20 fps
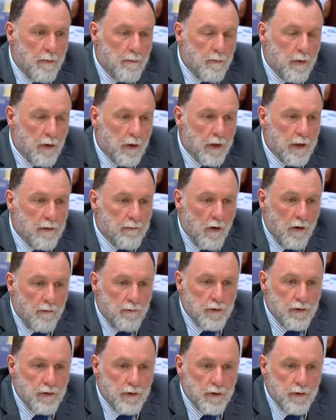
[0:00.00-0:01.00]
believe
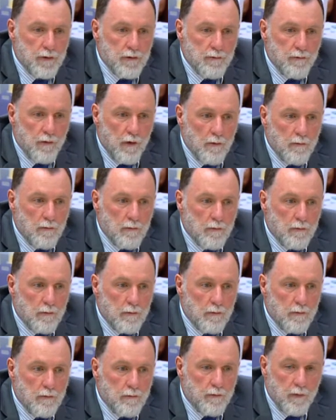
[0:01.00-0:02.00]
officers from
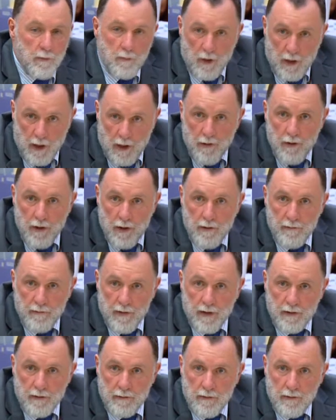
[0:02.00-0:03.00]
my area
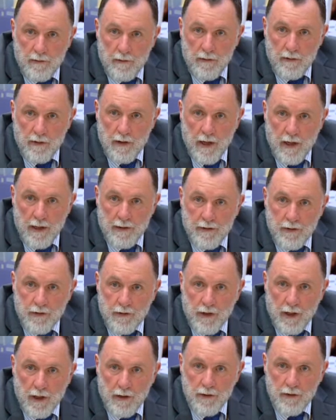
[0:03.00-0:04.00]
have had
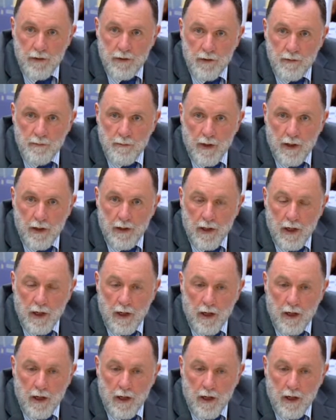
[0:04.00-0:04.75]
discussions, but